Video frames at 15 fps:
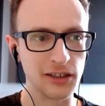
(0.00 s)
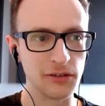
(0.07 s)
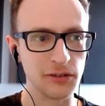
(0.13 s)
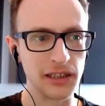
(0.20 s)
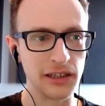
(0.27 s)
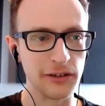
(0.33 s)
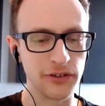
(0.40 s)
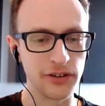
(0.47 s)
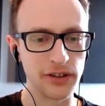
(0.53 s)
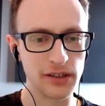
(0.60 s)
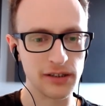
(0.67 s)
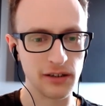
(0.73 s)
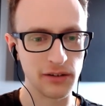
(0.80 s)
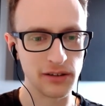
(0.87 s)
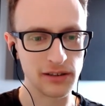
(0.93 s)
a little bit
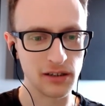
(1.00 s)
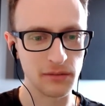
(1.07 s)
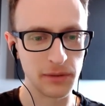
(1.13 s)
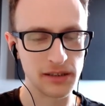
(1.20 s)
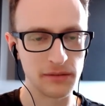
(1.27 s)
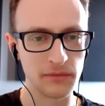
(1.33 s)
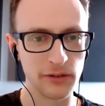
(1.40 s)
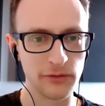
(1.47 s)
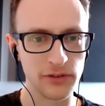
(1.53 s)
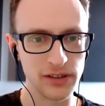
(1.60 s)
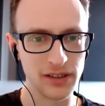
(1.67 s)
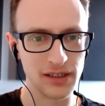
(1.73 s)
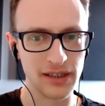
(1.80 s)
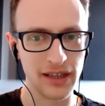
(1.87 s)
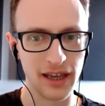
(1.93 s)
different, so there's going to be some
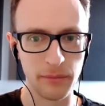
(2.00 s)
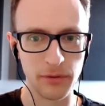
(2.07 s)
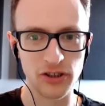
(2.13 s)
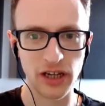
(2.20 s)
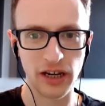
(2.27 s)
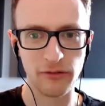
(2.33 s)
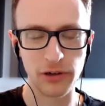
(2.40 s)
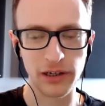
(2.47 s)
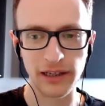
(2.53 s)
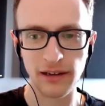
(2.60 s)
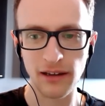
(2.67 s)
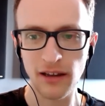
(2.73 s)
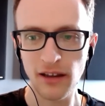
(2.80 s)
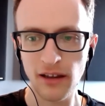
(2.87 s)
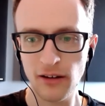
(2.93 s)
differences there, but
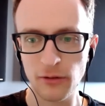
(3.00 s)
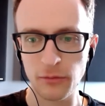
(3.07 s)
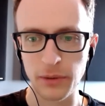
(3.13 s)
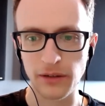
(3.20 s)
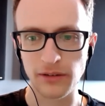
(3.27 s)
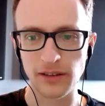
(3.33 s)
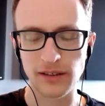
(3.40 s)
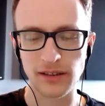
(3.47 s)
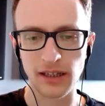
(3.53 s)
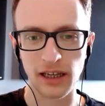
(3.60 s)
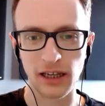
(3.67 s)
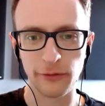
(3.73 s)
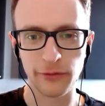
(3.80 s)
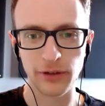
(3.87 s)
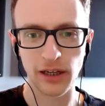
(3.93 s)
generally we'll be able to
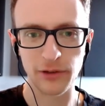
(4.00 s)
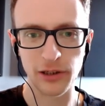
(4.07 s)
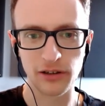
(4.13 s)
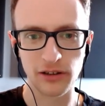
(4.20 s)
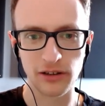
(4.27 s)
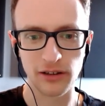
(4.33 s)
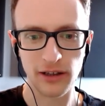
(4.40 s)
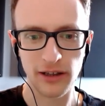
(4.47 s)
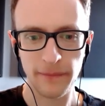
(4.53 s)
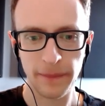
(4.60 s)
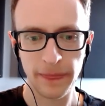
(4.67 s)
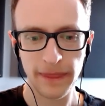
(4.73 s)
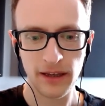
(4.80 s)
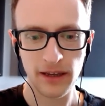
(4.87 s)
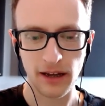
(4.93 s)
see if we have a look at
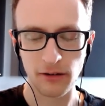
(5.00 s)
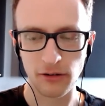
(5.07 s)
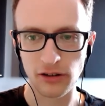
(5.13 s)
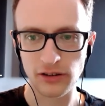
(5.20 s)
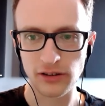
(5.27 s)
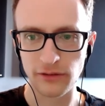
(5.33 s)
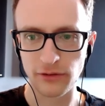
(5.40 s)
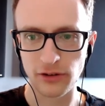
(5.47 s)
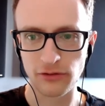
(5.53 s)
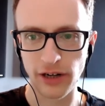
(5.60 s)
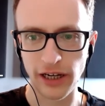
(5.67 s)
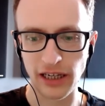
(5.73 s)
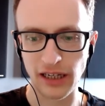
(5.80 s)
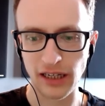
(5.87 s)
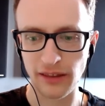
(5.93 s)
how sort of
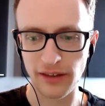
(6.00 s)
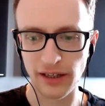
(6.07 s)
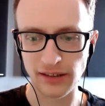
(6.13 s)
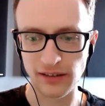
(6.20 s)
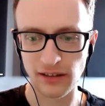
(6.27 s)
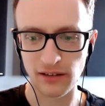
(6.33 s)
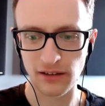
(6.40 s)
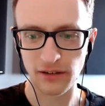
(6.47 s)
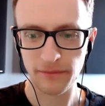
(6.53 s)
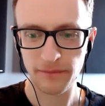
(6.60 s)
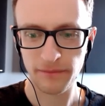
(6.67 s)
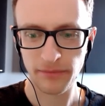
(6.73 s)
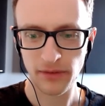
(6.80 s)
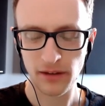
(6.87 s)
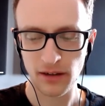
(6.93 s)
grainy things are
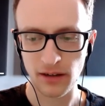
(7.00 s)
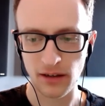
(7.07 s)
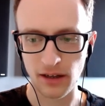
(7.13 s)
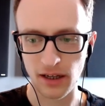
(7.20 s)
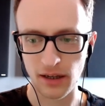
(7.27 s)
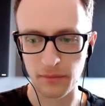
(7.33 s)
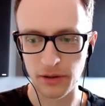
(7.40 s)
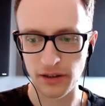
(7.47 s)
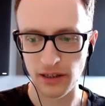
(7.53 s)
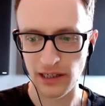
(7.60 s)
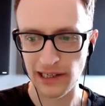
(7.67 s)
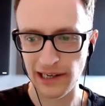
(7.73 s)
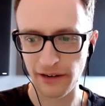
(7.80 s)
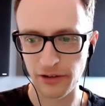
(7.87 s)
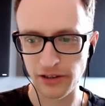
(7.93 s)
um, and the
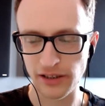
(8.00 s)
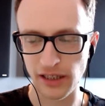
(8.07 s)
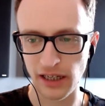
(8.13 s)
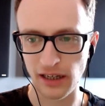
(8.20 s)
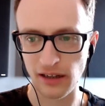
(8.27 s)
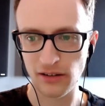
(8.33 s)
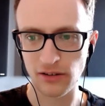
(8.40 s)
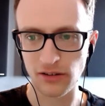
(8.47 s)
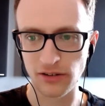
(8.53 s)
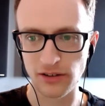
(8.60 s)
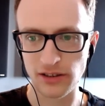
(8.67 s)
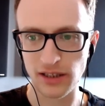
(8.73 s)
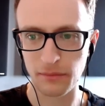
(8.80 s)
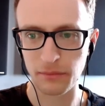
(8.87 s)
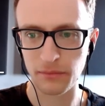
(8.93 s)
clarity
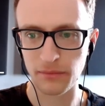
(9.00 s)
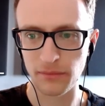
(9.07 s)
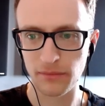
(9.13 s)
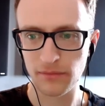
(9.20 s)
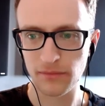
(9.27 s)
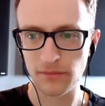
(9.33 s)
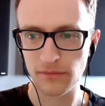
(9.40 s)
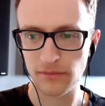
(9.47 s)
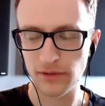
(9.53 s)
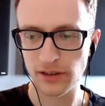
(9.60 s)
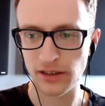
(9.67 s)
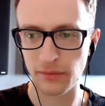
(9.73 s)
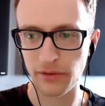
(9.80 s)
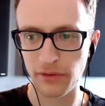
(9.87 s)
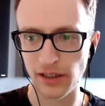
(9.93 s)
on some
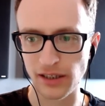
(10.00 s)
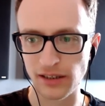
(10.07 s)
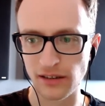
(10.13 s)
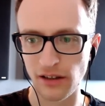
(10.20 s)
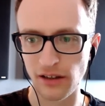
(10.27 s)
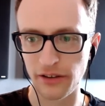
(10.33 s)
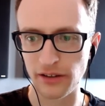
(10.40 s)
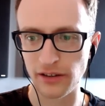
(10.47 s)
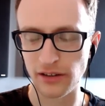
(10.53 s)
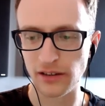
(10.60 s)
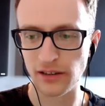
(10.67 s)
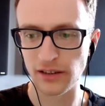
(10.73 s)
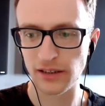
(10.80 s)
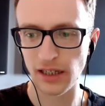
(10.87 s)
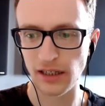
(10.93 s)
something like the
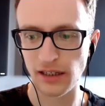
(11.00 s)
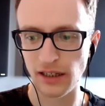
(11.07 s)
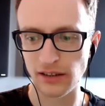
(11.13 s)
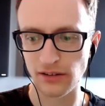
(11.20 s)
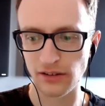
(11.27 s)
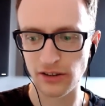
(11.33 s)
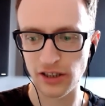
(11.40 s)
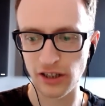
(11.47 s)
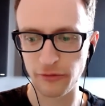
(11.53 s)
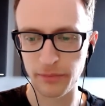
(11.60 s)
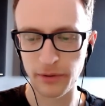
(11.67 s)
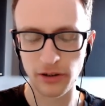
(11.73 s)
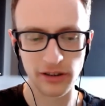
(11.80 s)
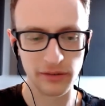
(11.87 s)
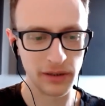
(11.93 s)
the CDs on the
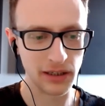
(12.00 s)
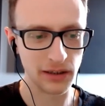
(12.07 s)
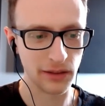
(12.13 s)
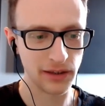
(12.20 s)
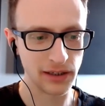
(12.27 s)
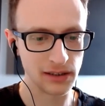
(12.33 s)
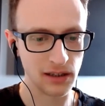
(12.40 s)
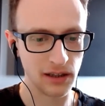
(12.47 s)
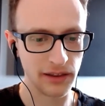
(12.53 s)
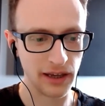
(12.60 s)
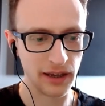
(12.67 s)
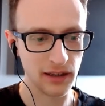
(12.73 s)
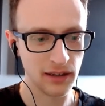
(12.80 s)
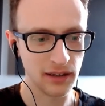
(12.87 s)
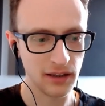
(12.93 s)
shelf behind me and things like
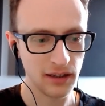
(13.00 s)
that,